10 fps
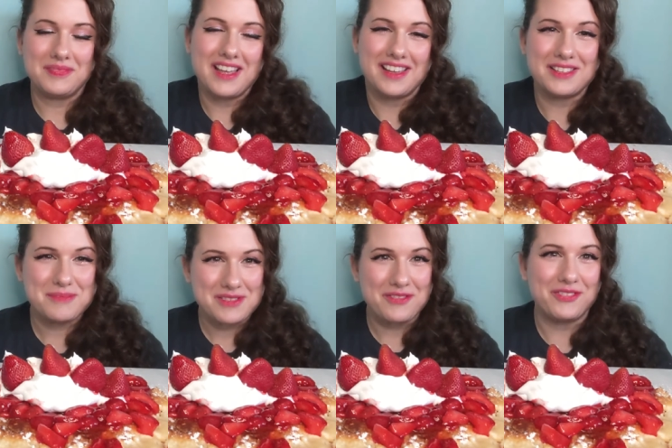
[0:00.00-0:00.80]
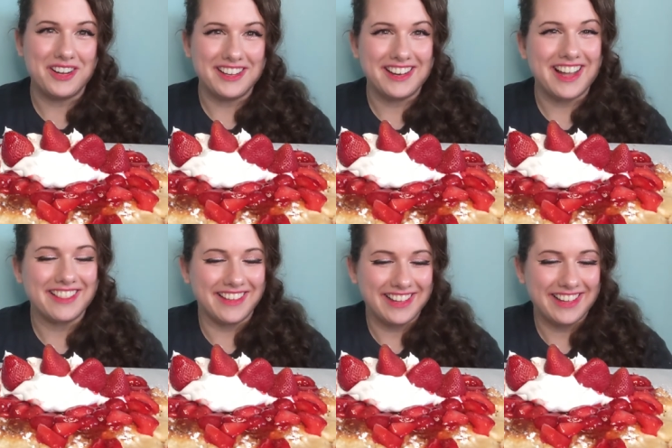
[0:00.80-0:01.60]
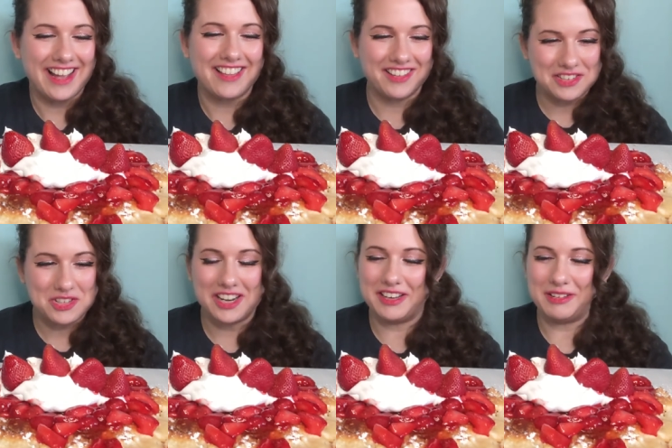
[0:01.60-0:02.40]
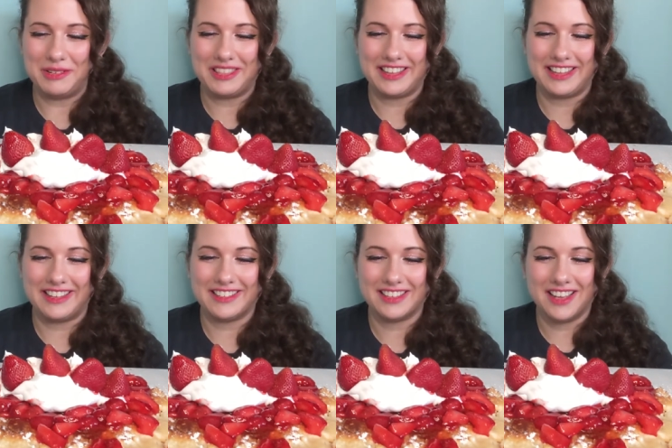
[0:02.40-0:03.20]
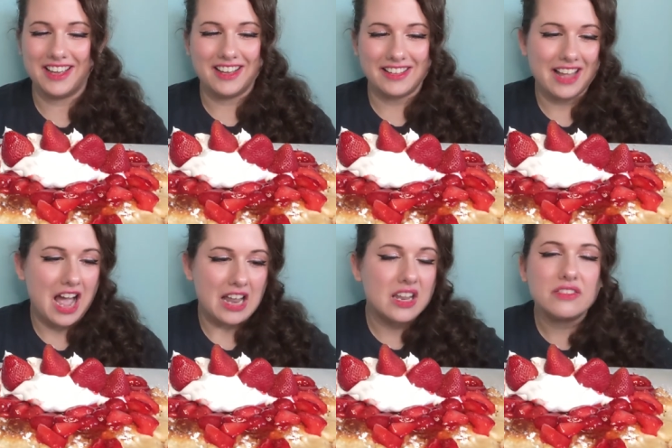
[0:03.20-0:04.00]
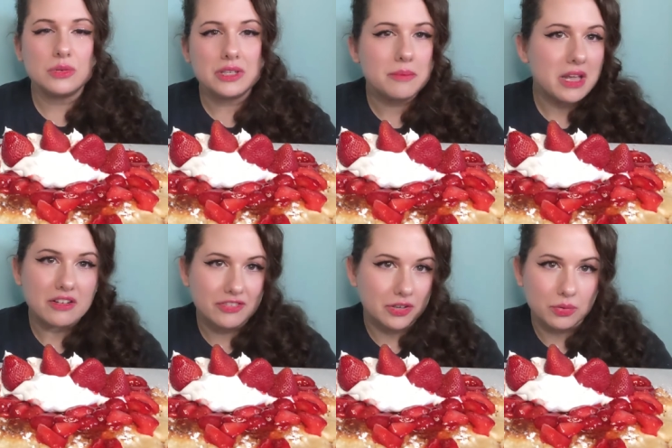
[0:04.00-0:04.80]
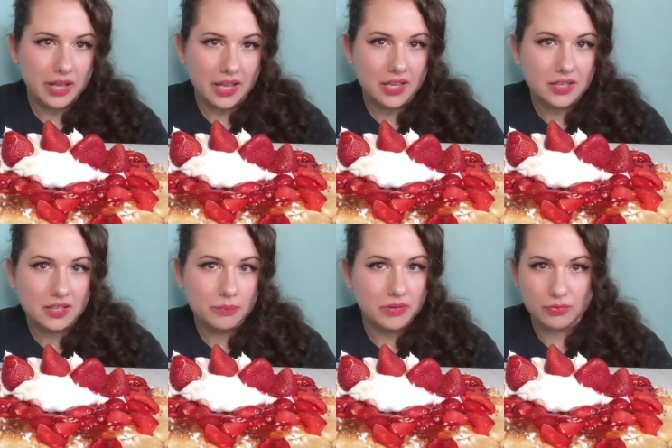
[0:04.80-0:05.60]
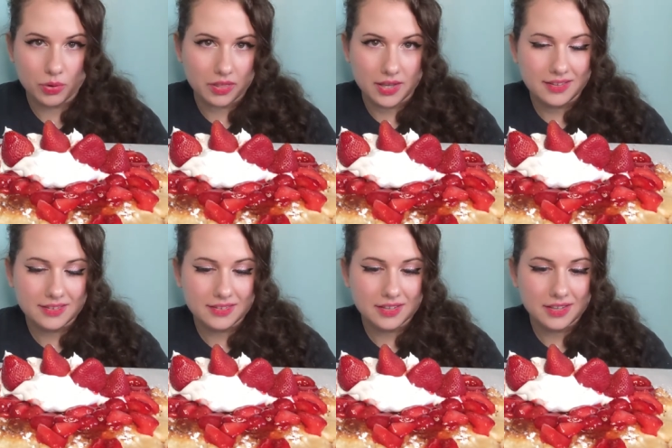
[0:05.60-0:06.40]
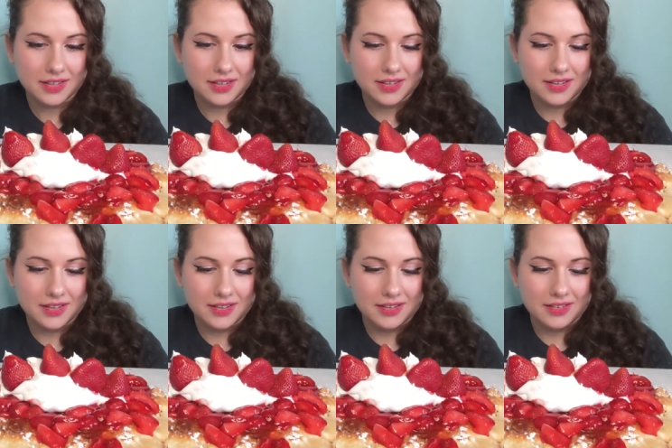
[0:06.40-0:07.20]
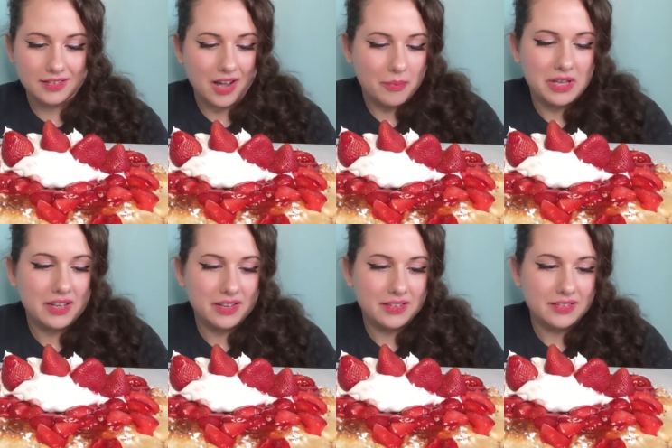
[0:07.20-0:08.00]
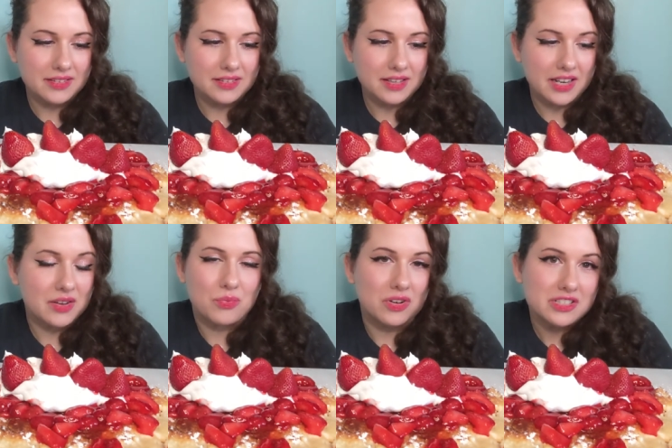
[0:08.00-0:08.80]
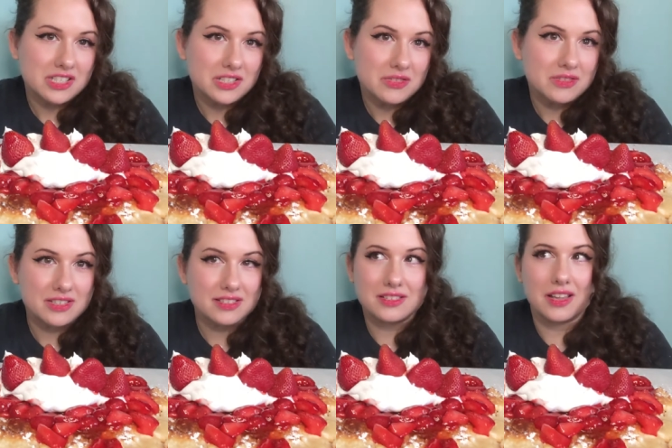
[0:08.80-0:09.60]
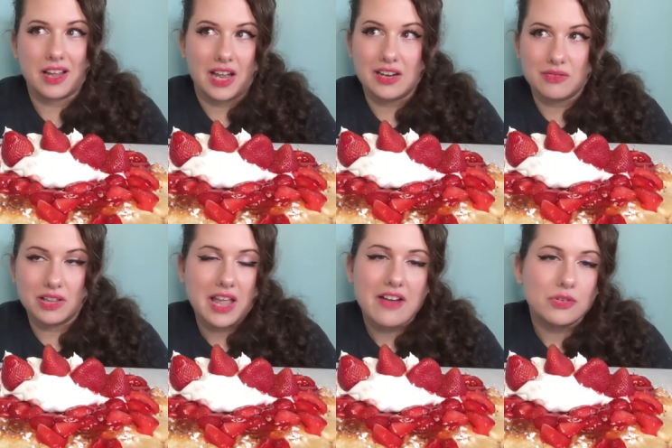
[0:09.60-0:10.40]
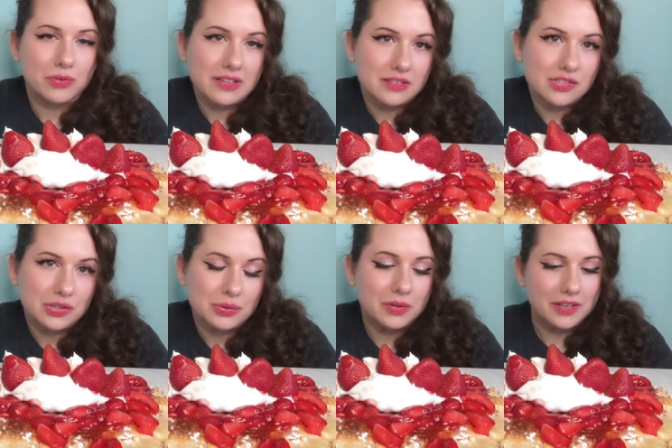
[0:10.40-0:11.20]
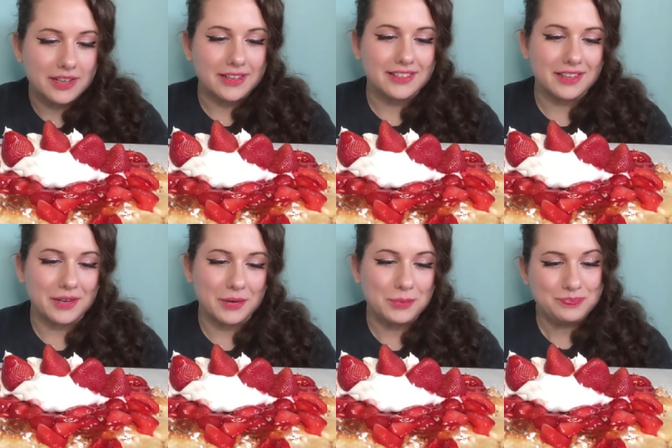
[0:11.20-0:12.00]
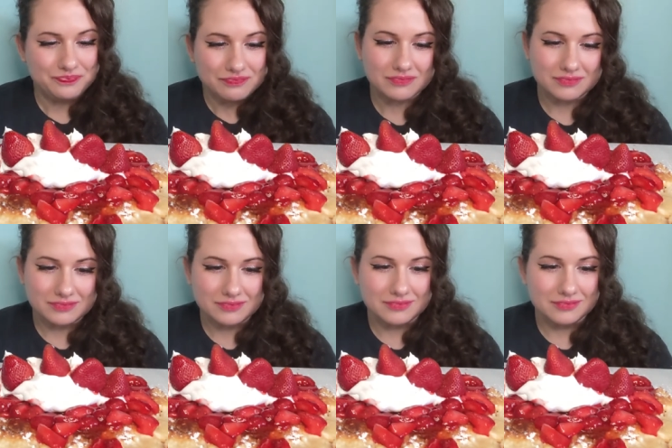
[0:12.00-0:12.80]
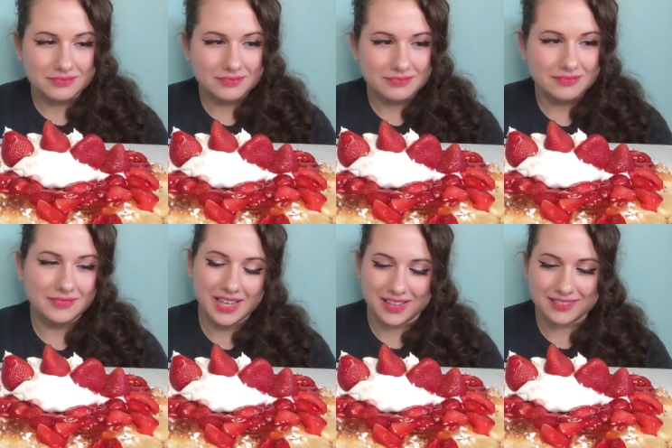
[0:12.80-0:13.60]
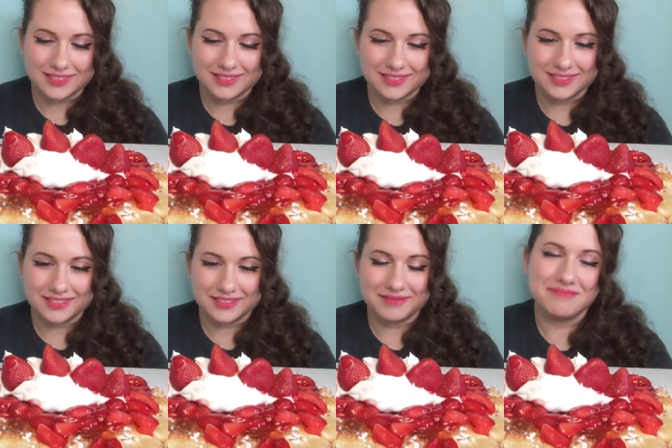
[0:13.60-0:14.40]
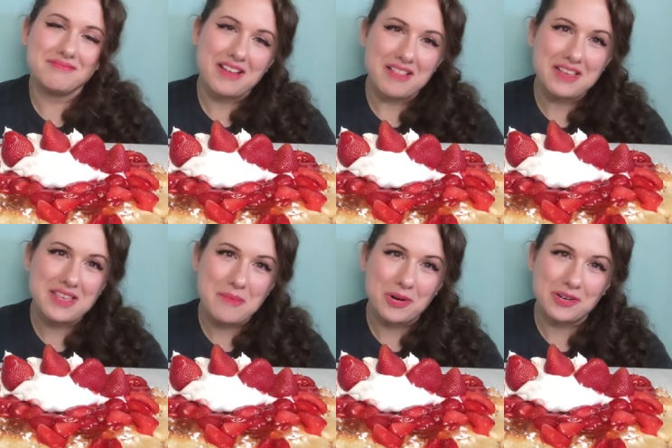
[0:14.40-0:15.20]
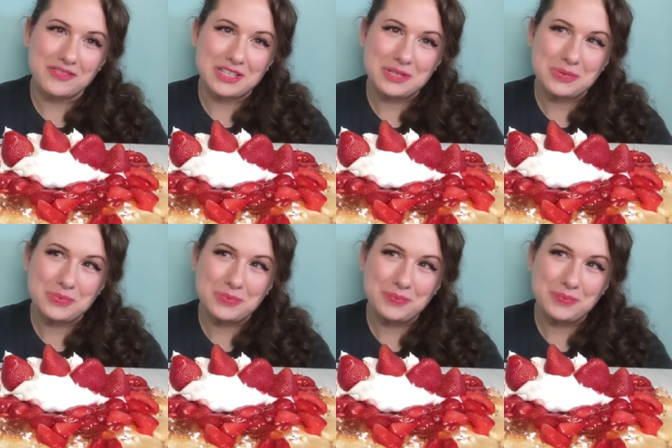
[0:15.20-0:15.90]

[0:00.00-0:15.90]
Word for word: yeah, it's been fun. I like it. I like trying new things. Like I never would have made a funnel cake before this. Not because I didn't want to, just like I didn't really have a reason to. So, yeah, I like that part of it too.